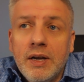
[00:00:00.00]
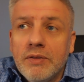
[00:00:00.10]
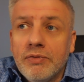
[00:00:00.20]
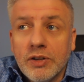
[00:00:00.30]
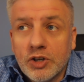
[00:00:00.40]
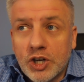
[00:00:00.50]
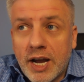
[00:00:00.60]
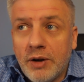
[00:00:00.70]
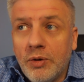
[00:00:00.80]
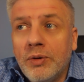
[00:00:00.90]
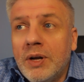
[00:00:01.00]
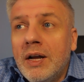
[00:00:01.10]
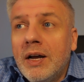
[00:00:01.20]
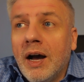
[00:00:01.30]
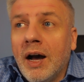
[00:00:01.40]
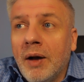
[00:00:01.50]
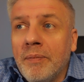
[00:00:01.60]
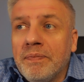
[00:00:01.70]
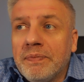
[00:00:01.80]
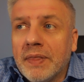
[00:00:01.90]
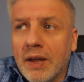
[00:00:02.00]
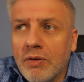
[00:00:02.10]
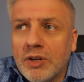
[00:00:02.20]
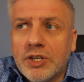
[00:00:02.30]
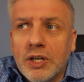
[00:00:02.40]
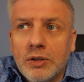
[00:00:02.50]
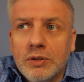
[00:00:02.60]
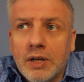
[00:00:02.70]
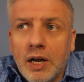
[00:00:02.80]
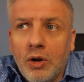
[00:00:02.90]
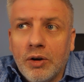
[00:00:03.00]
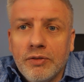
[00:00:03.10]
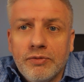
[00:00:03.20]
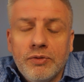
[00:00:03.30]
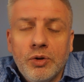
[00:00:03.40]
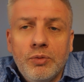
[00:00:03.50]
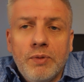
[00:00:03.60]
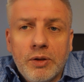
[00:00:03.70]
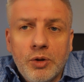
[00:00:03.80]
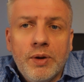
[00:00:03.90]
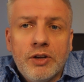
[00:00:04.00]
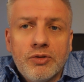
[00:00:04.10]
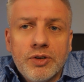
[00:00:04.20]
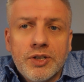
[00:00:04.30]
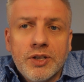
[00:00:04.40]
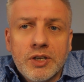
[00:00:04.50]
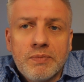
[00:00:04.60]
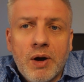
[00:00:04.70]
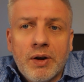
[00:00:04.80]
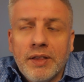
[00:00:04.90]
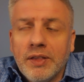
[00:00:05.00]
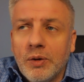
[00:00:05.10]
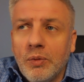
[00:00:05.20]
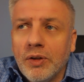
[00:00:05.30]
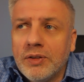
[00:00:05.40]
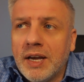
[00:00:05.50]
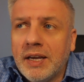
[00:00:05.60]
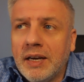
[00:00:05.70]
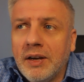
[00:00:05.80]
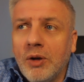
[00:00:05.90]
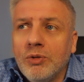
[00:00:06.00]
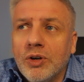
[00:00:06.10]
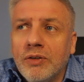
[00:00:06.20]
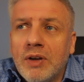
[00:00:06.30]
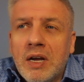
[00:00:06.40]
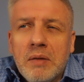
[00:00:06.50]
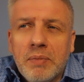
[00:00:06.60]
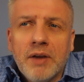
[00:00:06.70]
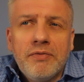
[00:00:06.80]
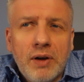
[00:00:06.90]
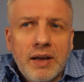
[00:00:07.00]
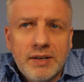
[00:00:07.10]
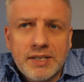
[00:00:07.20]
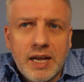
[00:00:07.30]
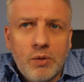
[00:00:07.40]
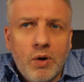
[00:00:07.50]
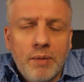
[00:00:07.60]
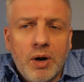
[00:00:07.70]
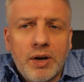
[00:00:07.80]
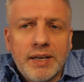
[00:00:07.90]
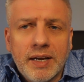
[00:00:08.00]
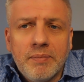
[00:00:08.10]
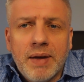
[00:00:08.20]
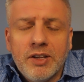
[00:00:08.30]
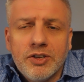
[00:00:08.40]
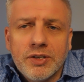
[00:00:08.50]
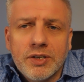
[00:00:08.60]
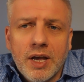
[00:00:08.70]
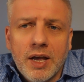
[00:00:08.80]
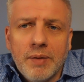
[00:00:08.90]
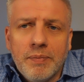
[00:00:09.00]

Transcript: for this channel, there are still a lot of new entrants to this market that are worth taking note of. But I fully understand why market data managers